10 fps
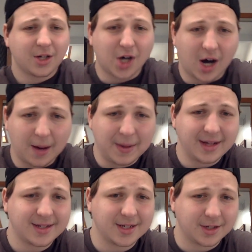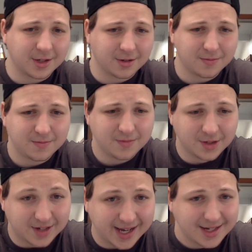comments and your
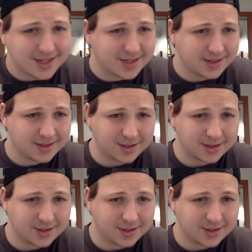likes and